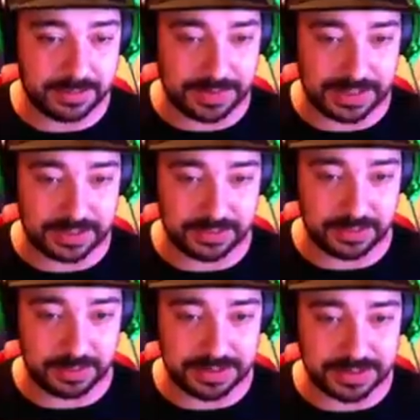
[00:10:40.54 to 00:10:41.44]
that I'm directly
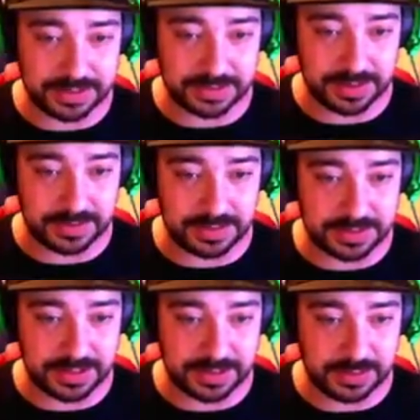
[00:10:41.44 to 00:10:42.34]
under an obelisk as well,
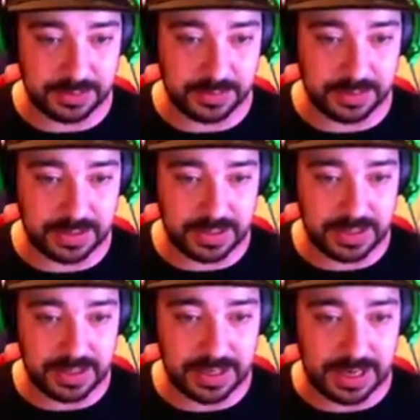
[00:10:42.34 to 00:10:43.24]
that's kind of cool.
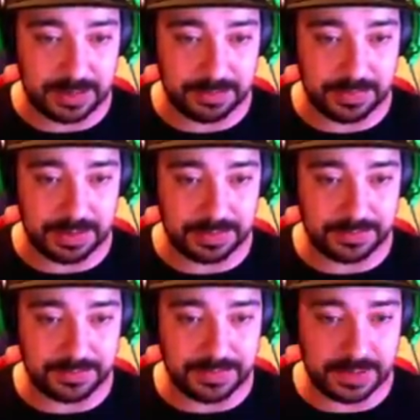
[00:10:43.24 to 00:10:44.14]
Um,
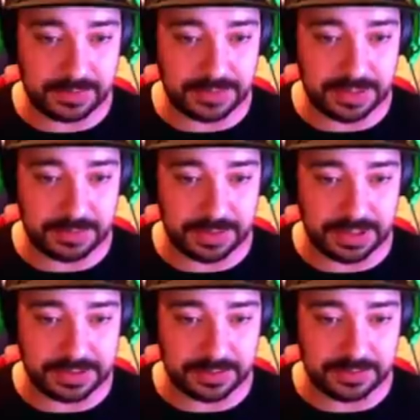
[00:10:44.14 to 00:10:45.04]
obviously
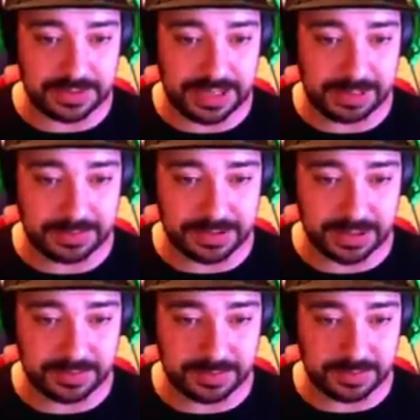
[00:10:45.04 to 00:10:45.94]
we're in a sort of
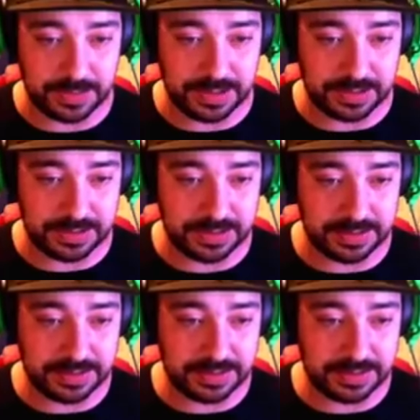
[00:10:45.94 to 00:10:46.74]
tamer side of the world,